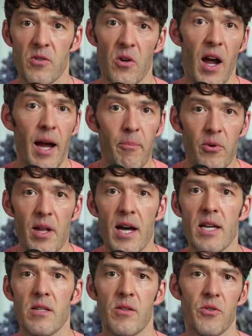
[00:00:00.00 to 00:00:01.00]
they're
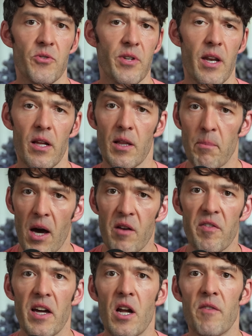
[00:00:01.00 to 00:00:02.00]
hybridized, they're genetically
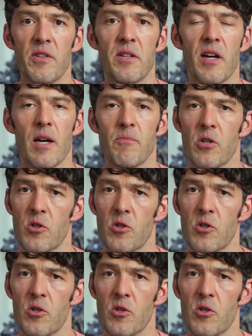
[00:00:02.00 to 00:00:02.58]
modified oftentimes,